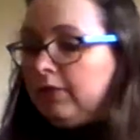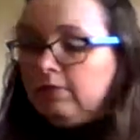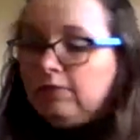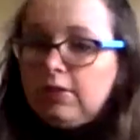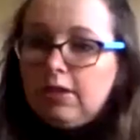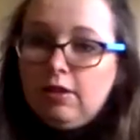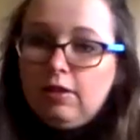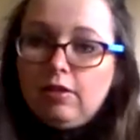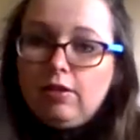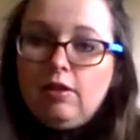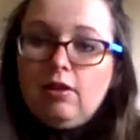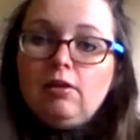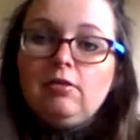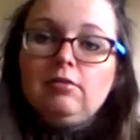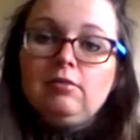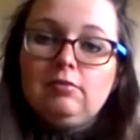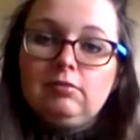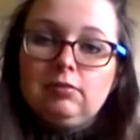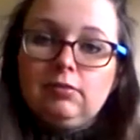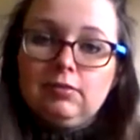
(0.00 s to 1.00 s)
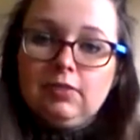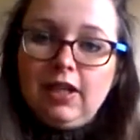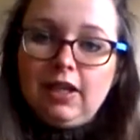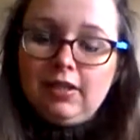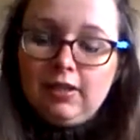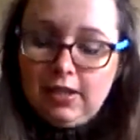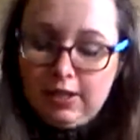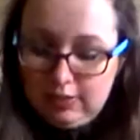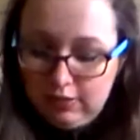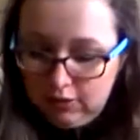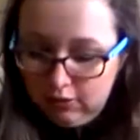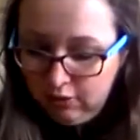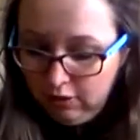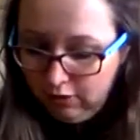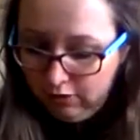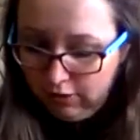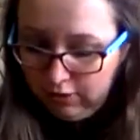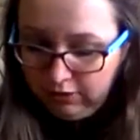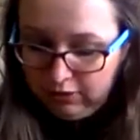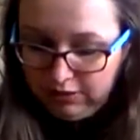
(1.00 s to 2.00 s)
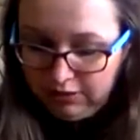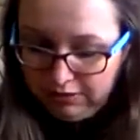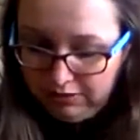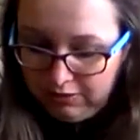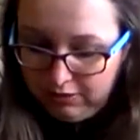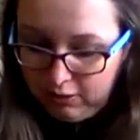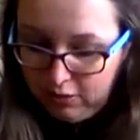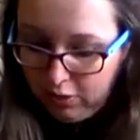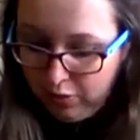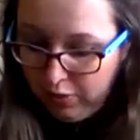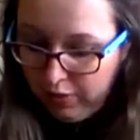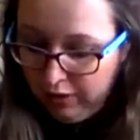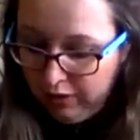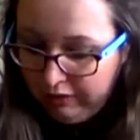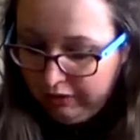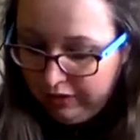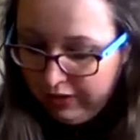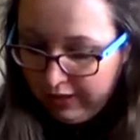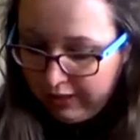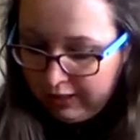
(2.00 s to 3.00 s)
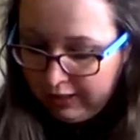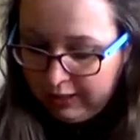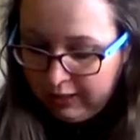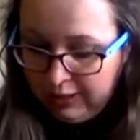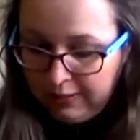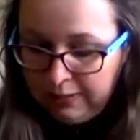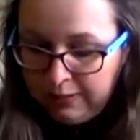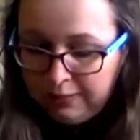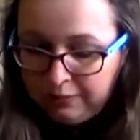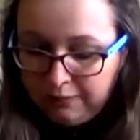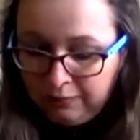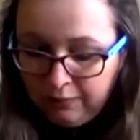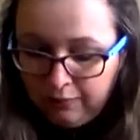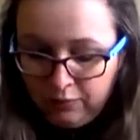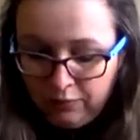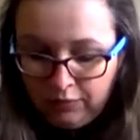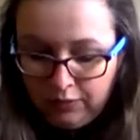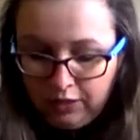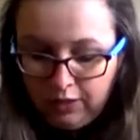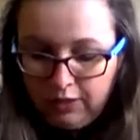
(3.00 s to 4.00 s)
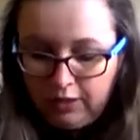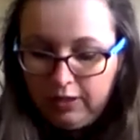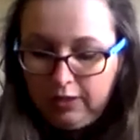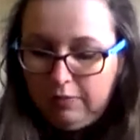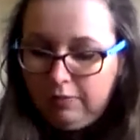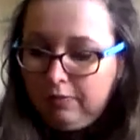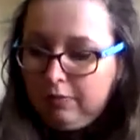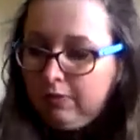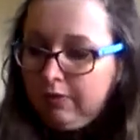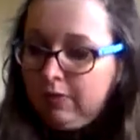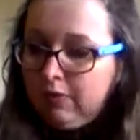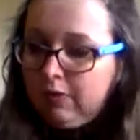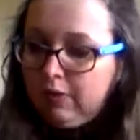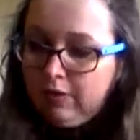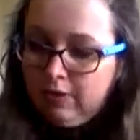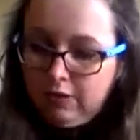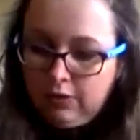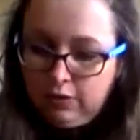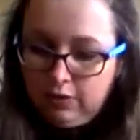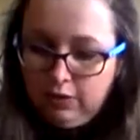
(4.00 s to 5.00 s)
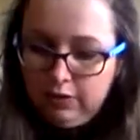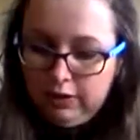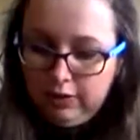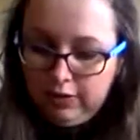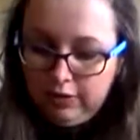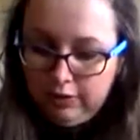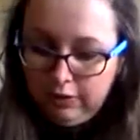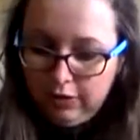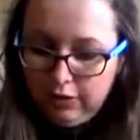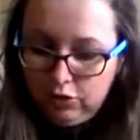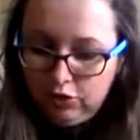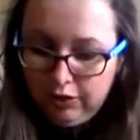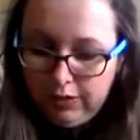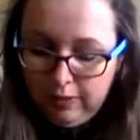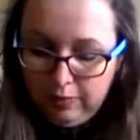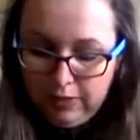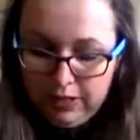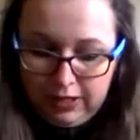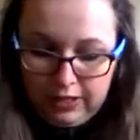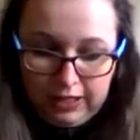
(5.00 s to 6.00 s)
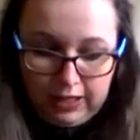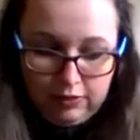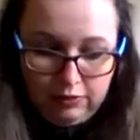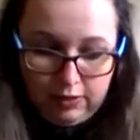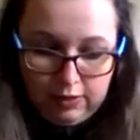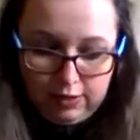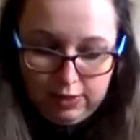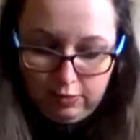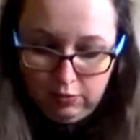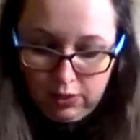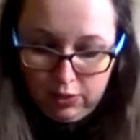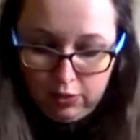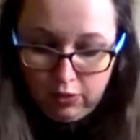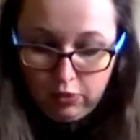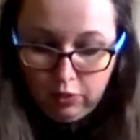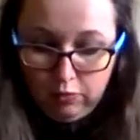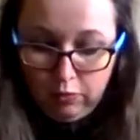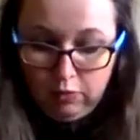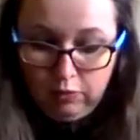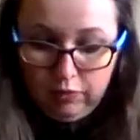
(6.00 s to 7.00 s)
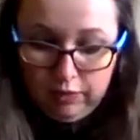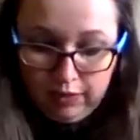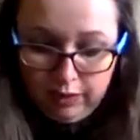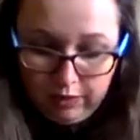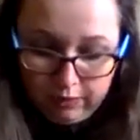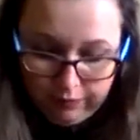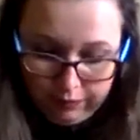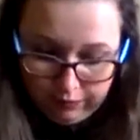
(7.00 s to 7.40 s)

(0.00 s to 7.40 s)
I thought it's not perfect. So I thought I'd try a bit harder and see what I could come up with.